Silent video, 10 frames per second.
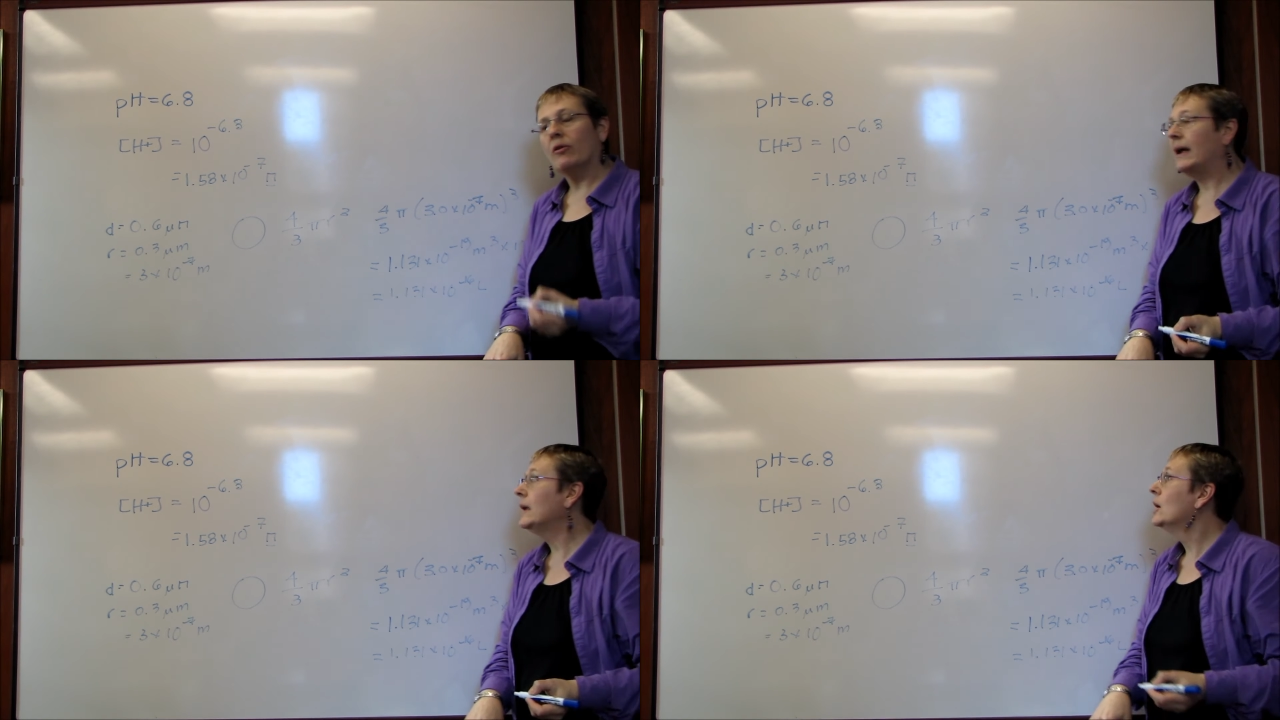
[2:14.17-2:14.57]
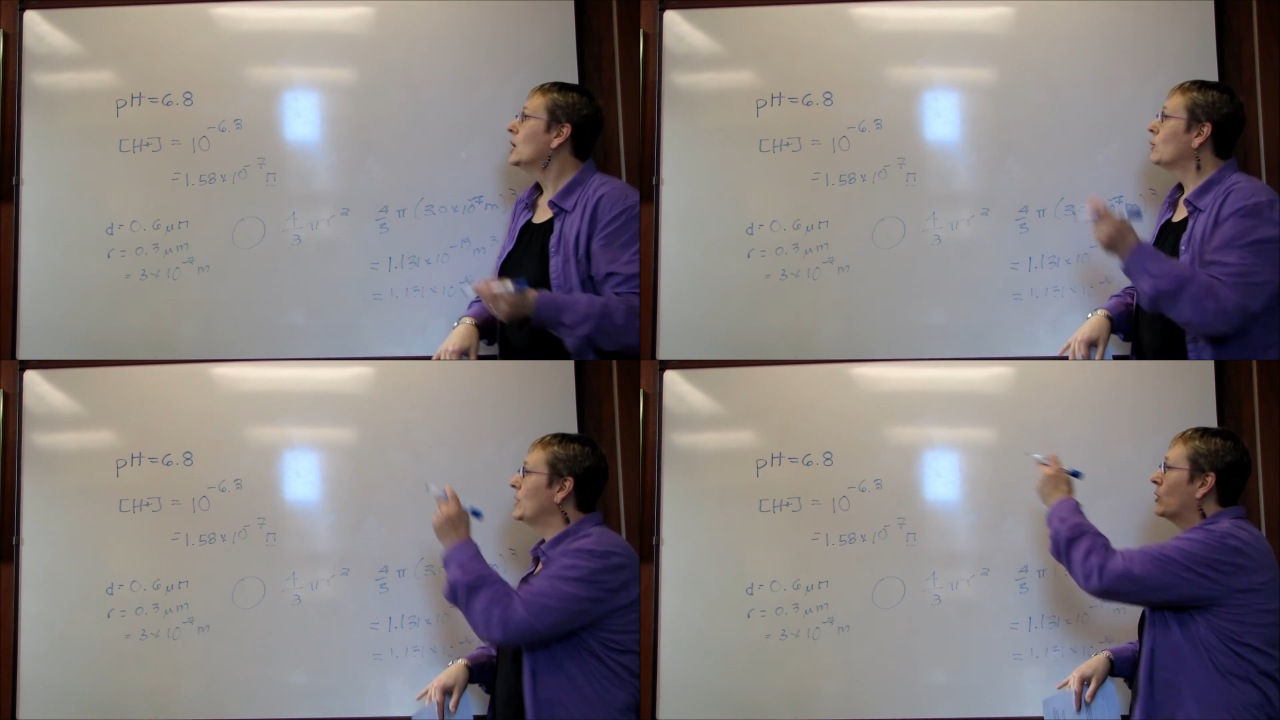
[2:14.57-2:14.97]
right,
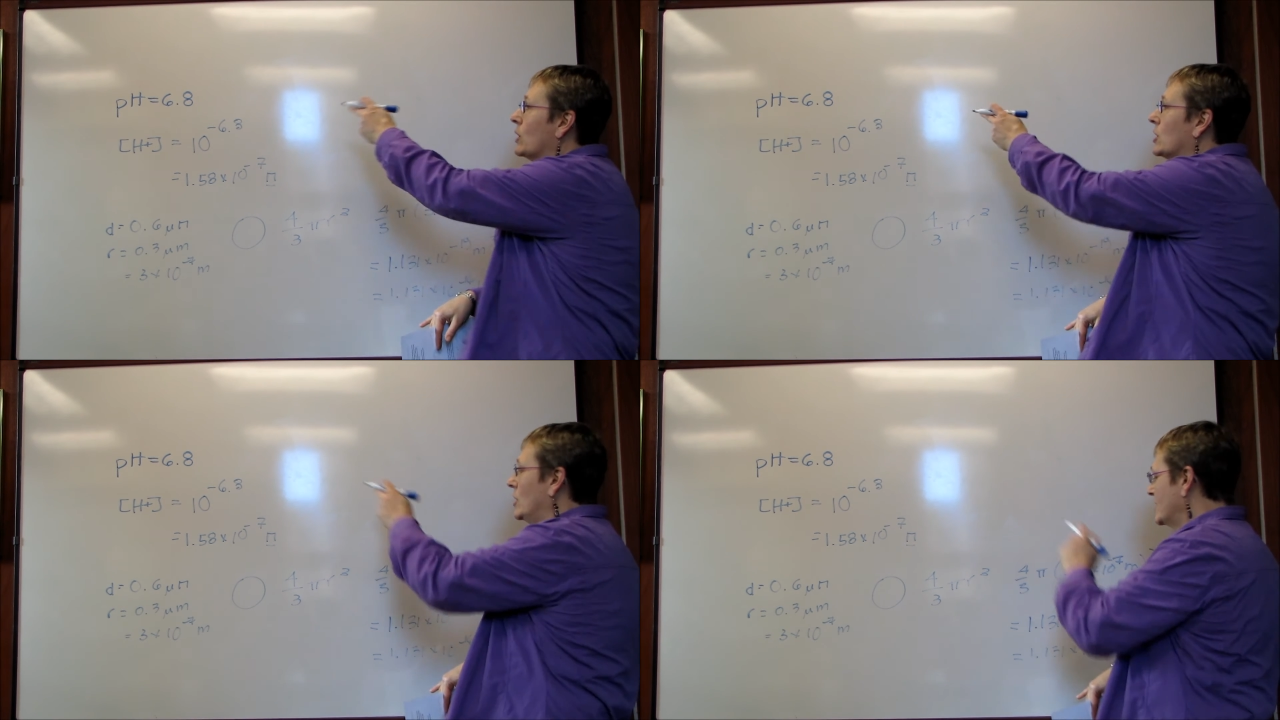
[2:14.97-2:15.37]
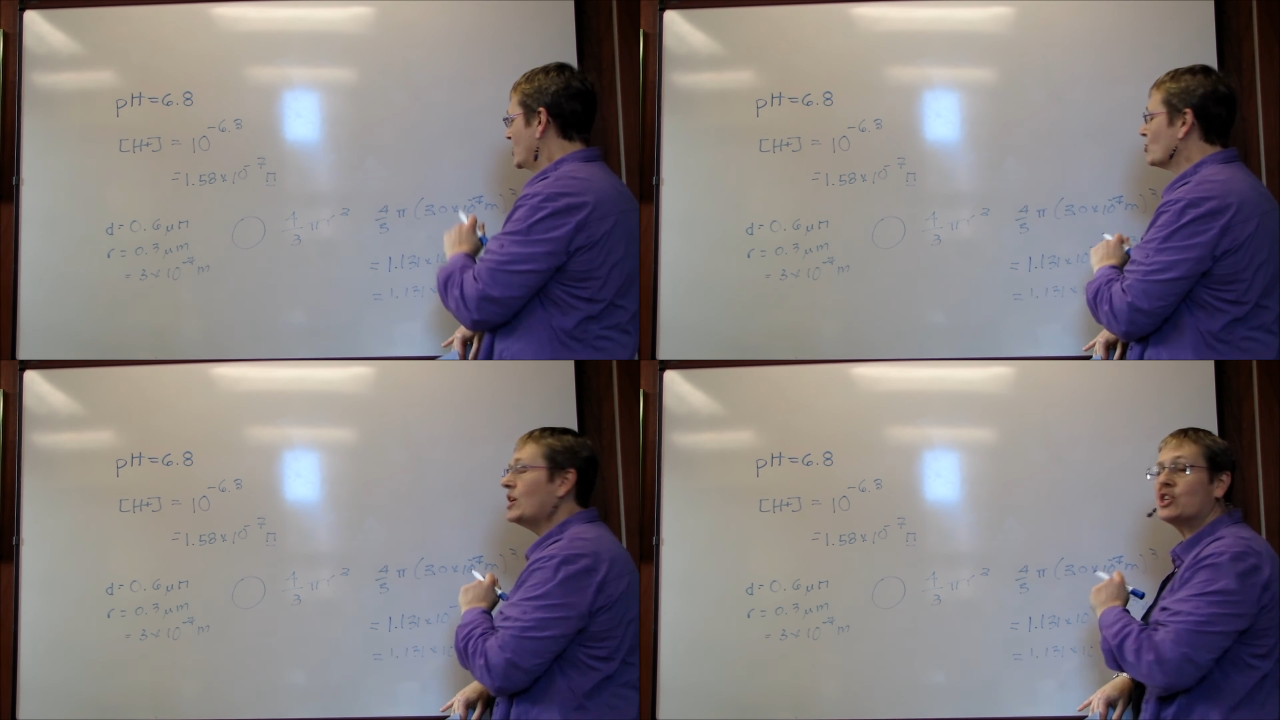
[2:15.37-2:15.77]
we know our
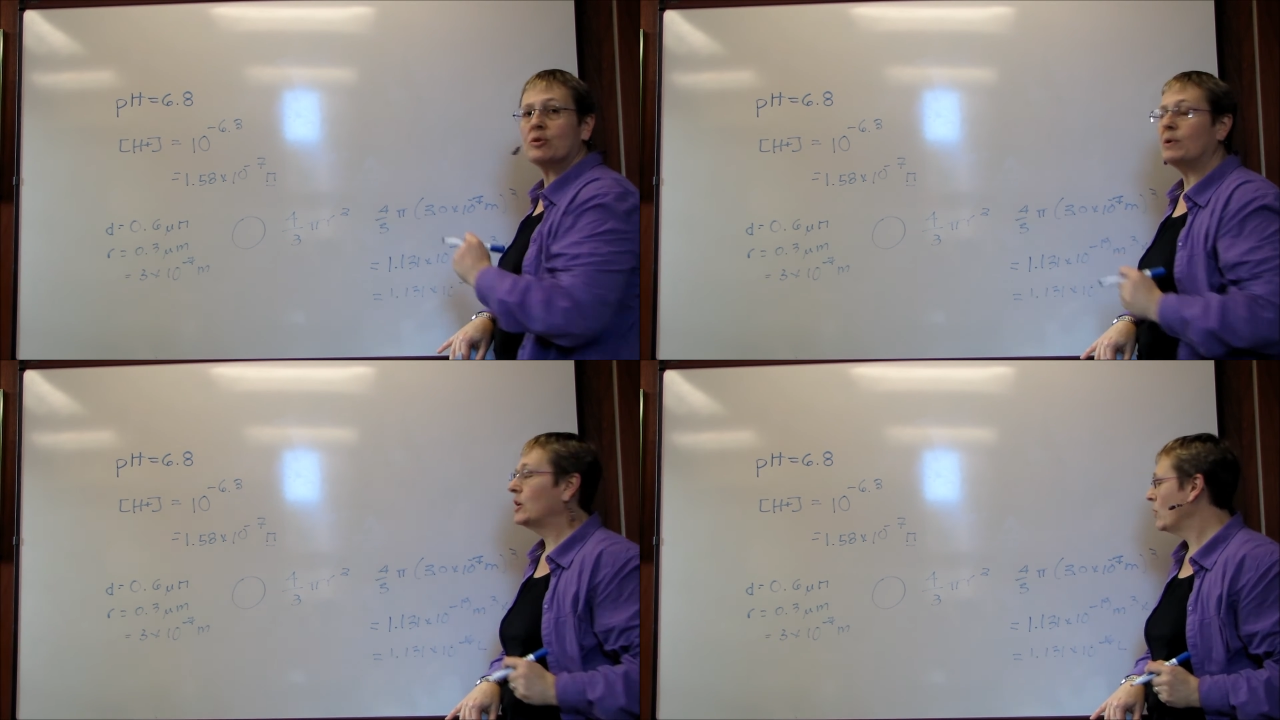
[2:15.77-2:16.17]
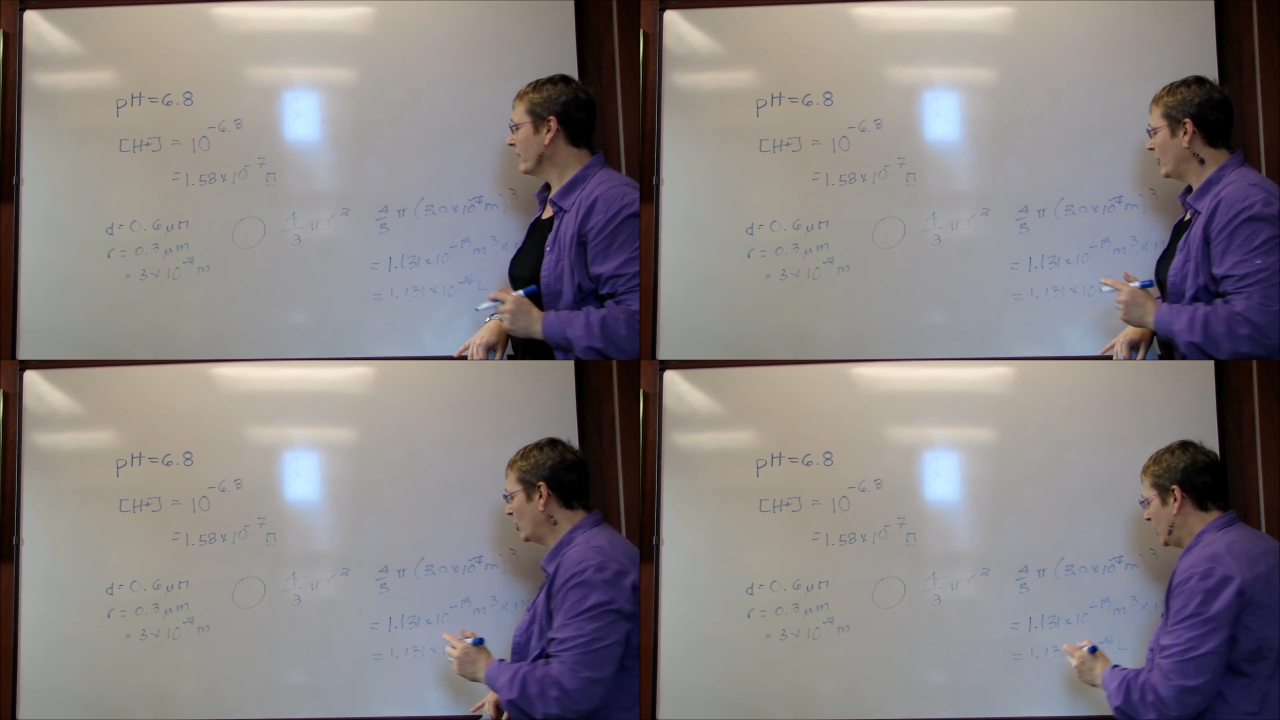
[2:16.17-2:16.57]
concentration, we know our
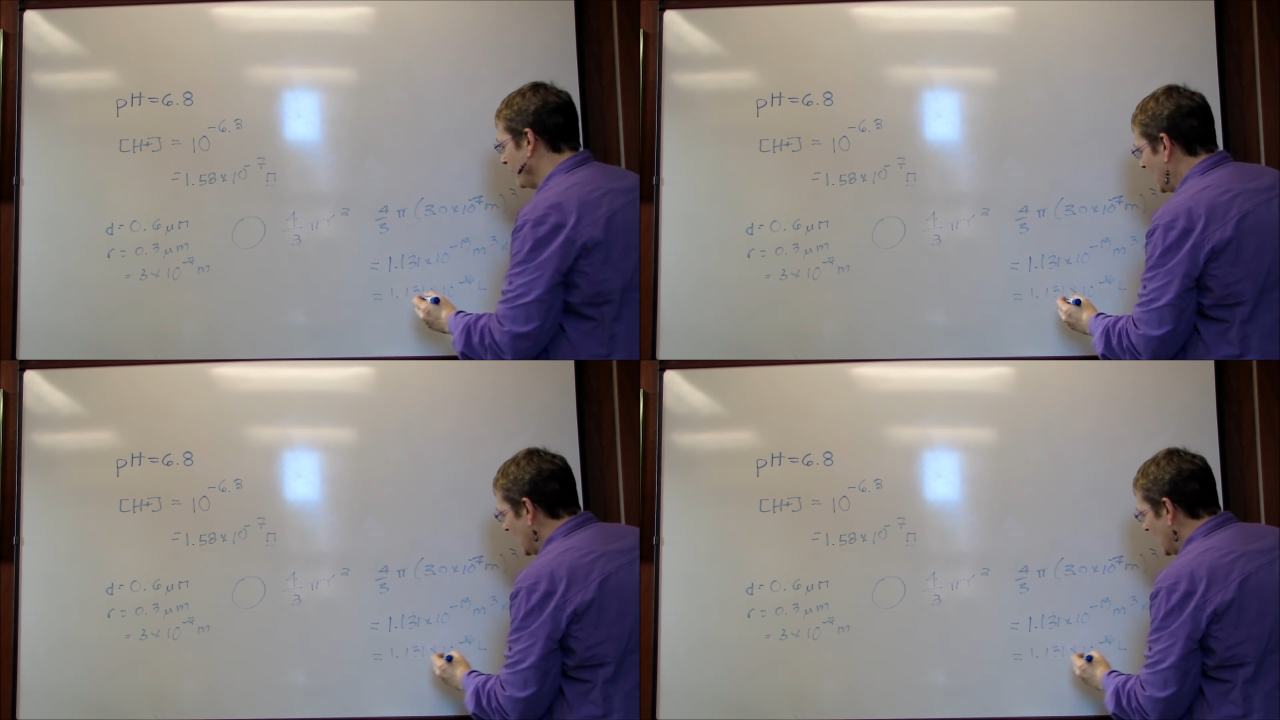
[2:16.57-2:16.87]
volume.